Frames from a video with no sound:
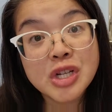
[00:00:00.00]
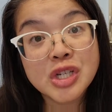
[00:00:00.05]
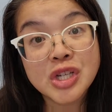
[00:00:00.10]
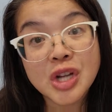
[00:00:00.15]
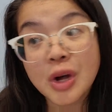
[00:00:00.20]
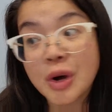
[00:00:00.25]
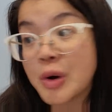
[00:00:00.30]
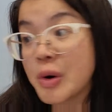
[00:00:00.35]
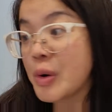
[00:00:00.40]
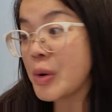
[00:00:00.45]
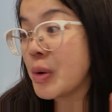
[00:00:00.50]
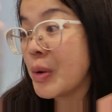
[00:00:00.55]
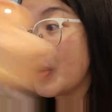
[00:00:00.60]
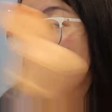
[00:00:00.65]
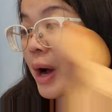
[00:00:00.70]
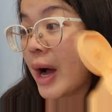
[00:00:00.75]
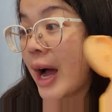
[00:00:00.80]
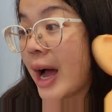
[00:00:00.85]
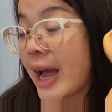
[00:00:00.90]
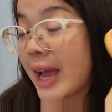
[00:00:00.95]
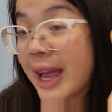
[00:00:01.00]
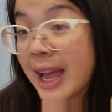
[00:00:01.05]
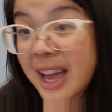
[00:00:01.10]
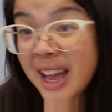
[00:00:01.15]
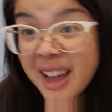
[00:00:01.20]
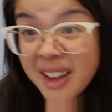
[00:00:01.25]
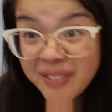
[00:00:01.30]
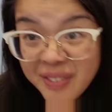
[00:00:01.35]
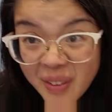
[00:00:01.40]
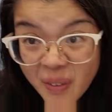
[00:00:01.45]
So I
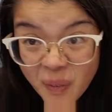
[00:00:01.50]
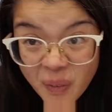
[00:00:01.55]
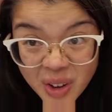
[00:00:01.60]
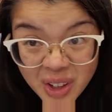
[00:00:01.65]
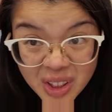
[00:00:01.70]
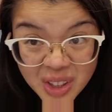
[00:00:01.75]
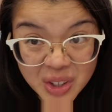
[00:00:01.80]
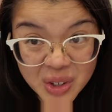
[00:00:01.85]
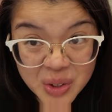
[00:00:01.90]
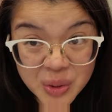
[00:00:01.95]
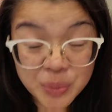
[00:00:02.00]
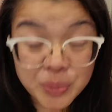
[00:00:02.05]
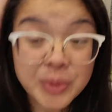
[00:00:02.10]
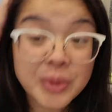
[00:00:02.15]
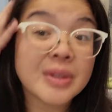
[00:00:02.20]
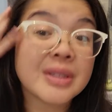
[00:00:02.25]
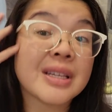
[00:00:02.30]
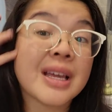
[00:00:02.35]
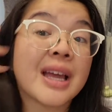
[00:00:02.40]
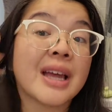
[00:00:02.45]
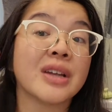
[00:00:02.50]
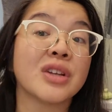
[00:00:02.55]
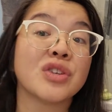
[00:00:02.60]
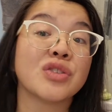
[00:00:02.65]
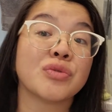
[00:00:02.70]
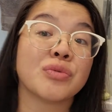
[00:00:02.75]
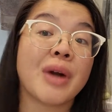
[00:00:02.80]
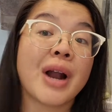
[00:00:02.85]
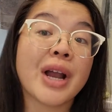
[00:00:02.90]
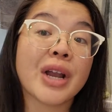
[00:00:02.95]
have oilier roots and
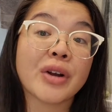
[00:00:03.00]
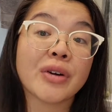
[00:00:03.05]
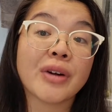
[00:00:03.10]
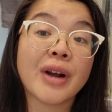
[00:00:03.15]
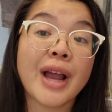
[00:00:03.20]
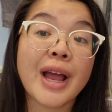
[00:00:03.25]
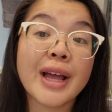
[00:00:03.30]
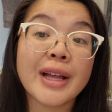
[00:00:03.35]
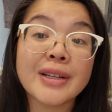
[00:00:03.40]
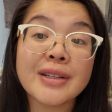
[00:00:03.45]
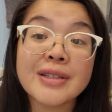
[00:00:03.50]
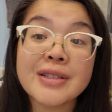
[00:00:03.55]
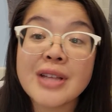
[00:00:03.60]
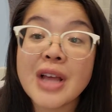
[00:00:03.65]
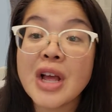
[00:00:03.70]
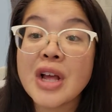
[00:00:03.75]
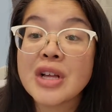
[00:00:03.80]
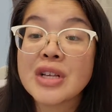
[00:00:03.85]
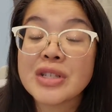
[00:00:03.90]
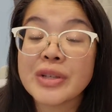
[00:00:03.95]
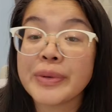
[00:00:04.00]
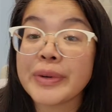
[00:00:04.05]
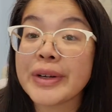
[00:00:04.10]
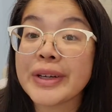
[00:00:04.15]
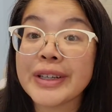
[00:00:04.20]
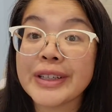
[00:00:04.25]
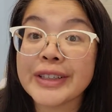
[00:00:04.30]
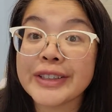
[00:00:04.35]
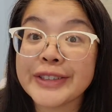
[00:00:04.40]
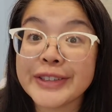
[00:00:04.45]
drier ends. So we're gonna